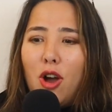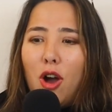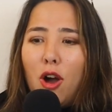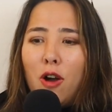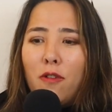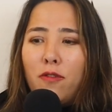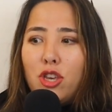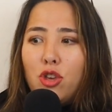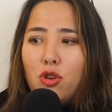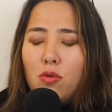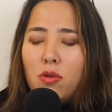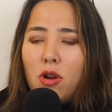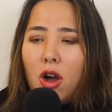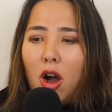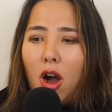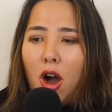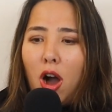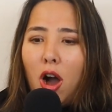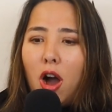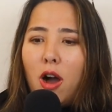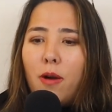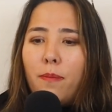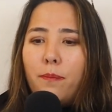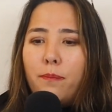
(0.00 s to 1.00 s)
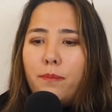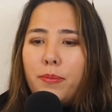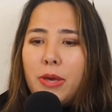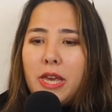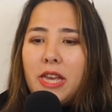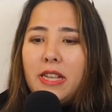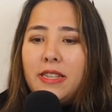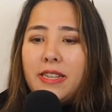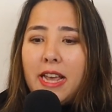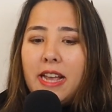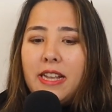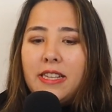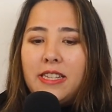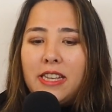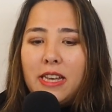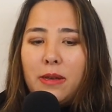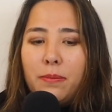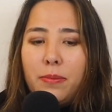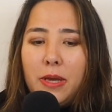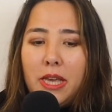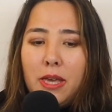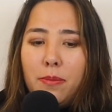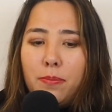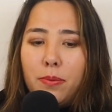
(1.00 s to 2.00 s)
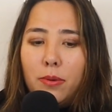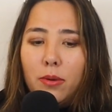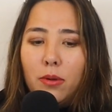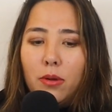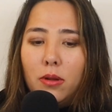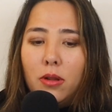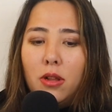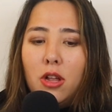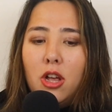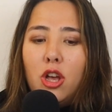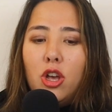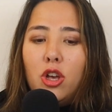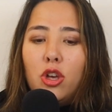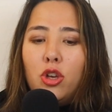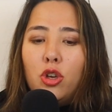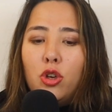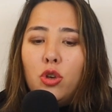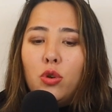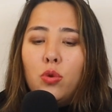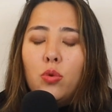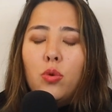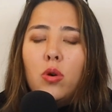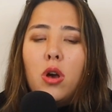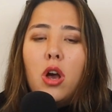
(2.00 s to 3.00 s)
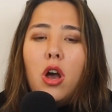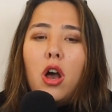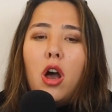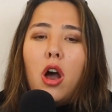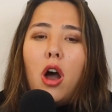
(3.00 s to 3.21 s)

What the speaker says: of you can't be dating people who